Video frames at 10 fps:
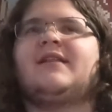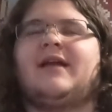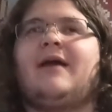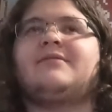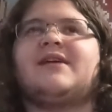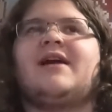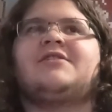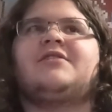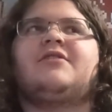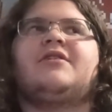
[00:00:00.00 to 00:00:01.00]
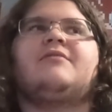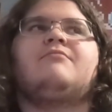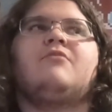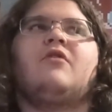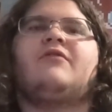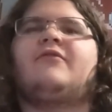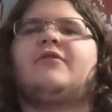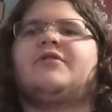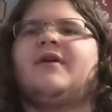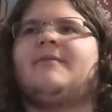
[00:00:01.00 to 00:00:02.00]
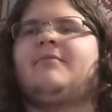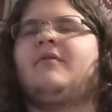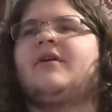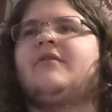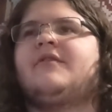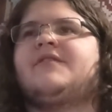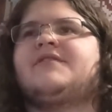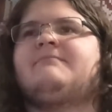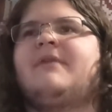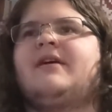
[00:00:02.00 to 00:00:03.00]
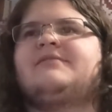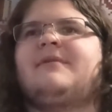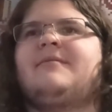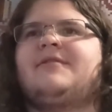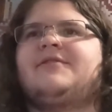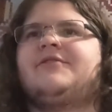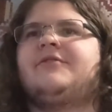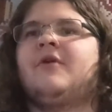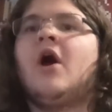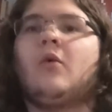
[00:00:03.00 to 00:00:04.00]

Like I was actually looking more forward to at a point going to see Boss Baby 2,